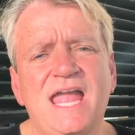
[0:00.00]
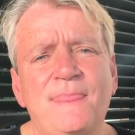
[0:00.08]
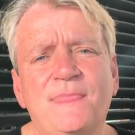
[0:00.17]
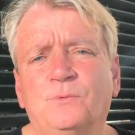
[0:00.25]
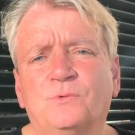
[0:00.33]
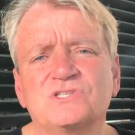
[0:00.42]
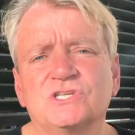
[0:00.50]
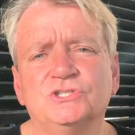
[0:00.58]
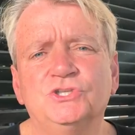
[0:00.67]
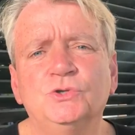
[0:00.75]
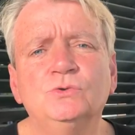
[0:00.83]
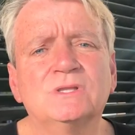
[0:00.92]
and there was a
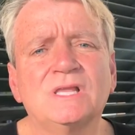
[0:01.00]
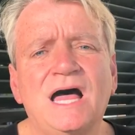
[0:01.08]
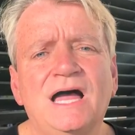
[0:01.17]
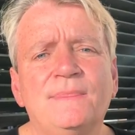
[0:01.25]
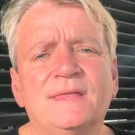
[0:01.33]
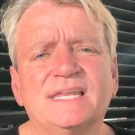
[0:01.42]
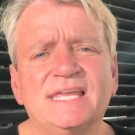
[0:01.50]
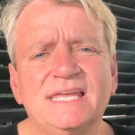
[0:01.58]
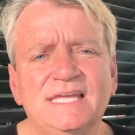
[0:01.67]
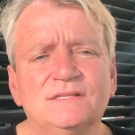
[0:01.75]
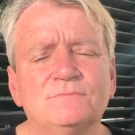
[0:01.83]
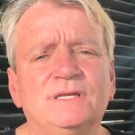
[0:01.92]
new line that
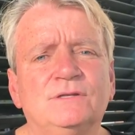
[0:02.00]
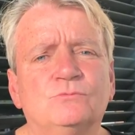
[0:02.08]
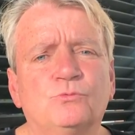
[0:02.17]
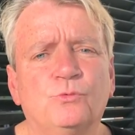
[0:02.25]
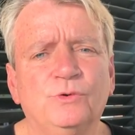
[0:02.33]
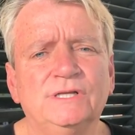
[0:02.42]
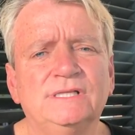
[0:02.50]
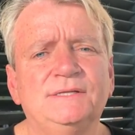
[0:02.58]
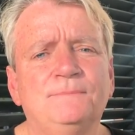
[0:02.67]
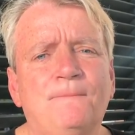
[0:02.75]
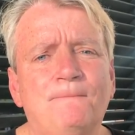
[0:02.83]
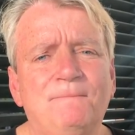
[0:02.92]
hit me
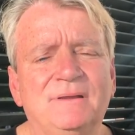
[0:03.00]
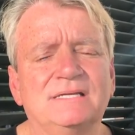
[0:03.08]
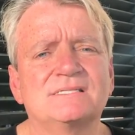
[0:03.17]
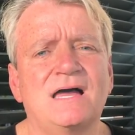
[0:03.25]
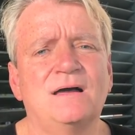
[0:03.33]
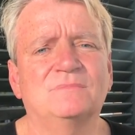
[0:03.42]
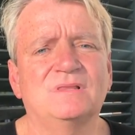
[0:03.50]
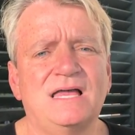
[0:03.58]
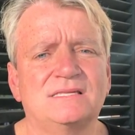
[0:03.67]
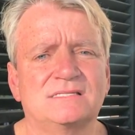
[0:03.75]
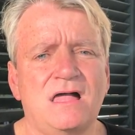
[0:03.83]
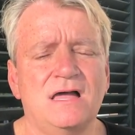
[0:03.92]
really big time
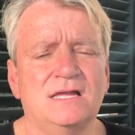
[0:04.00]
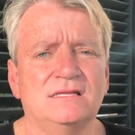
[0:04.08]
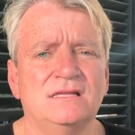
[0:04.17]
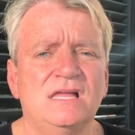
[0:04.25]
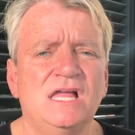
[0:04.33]
last night